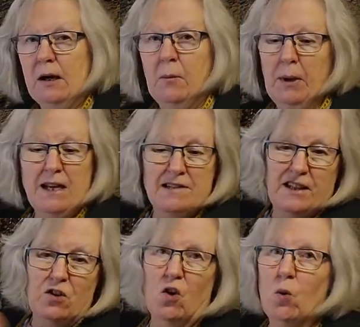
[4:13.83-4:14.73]
Please
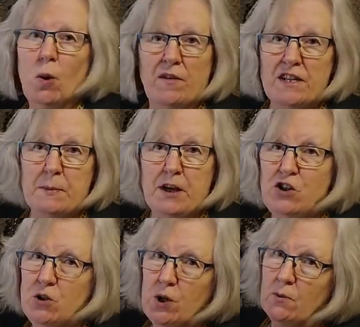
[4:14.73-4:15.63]
ignore all this
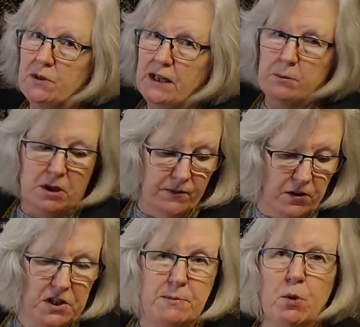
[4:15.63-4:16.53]
mess, you know I'm dealing with a
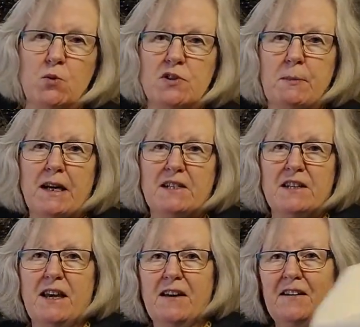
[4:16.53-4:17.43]
very small space
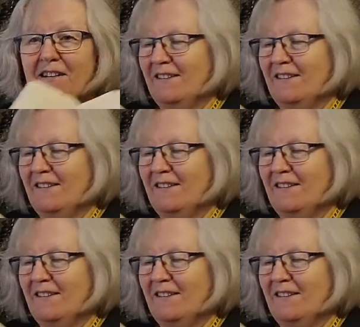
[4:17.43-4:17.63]
here.